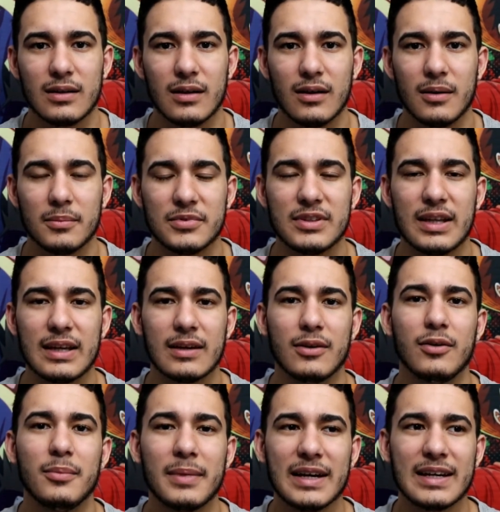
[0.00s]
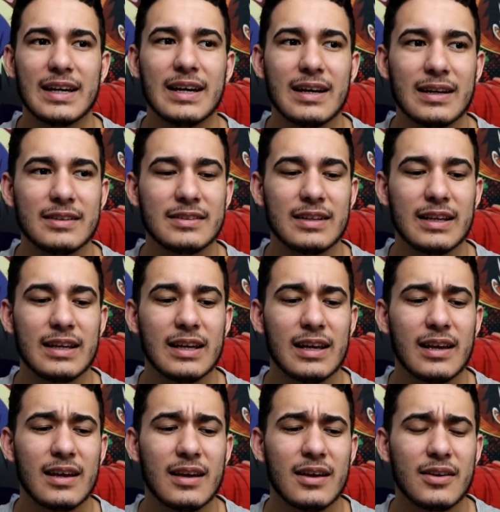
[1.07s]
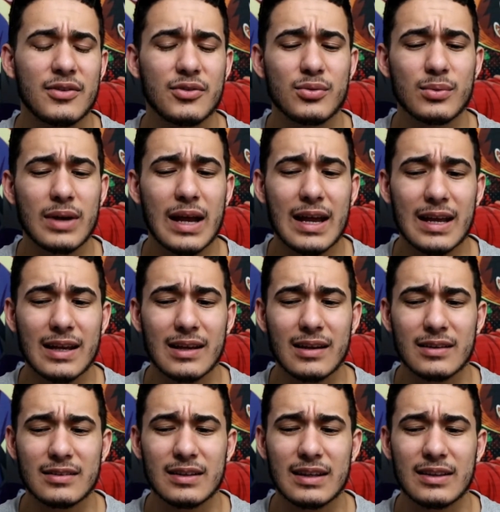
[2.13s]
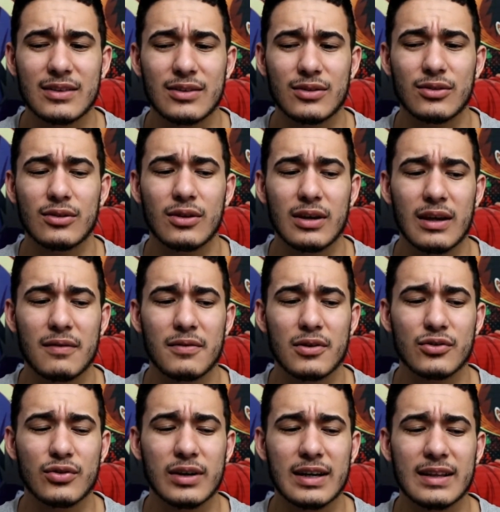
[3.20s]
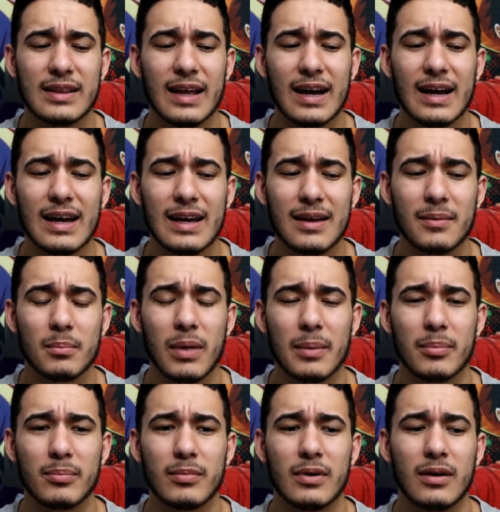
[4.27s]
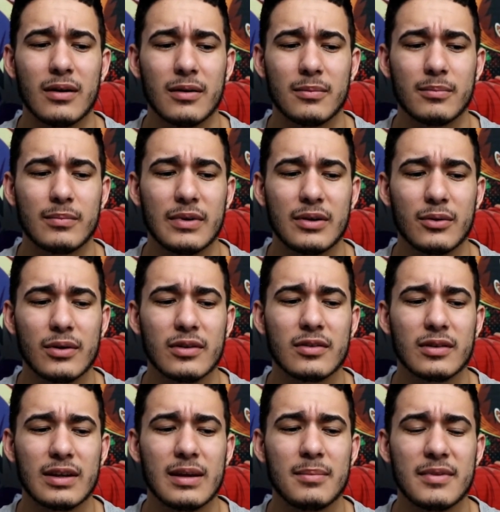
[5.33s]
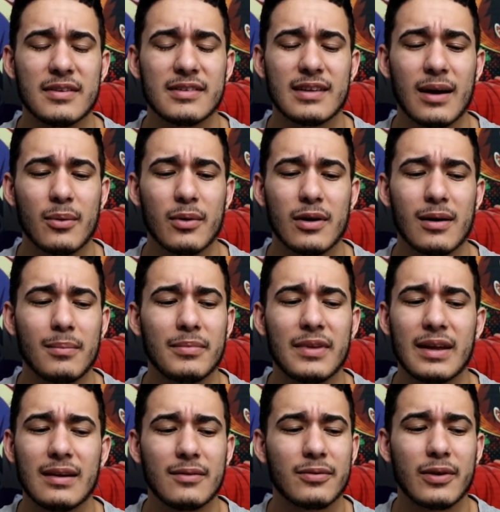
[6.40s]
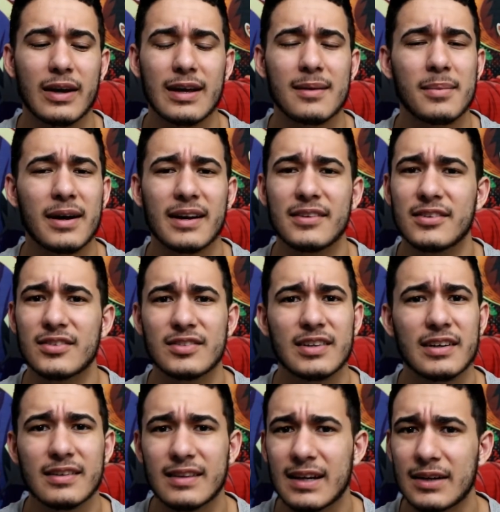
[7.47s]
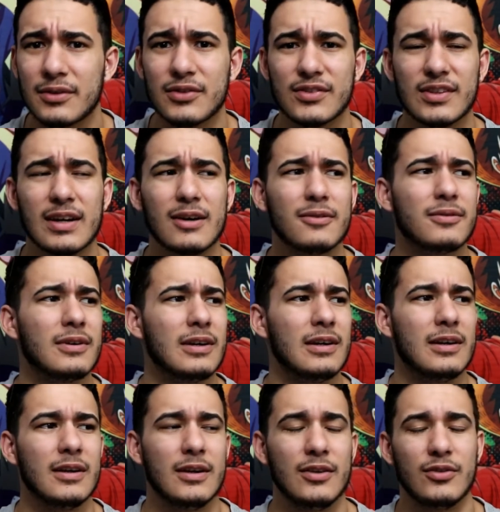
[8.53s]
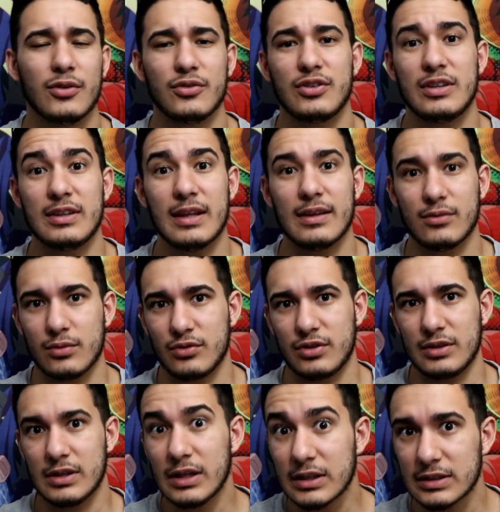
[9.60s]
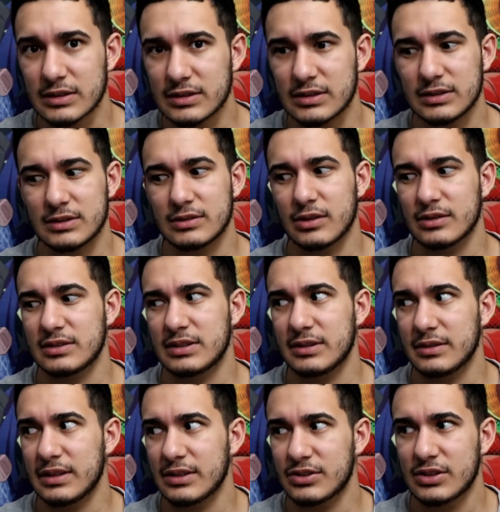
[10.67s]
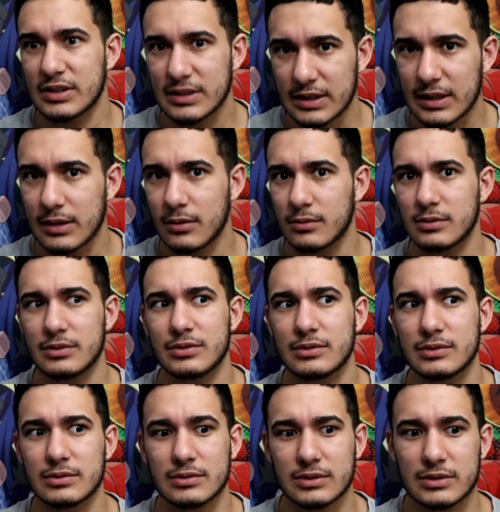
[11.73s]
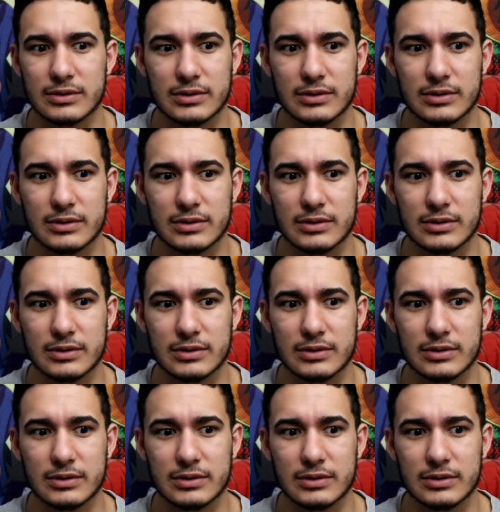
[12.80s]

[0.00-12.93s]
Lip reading: oh my god, she's like, do not, she's like, if you're trying to die by in order to keep this tower up, then forget about it, just tear it down yourself. So that's what she does. She starts tearing that shit down, you know.